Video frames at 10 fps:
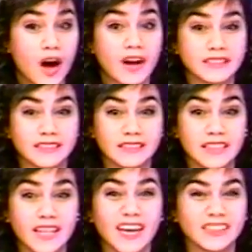on
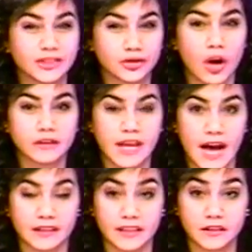deceit and stall
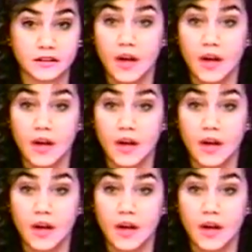tactics.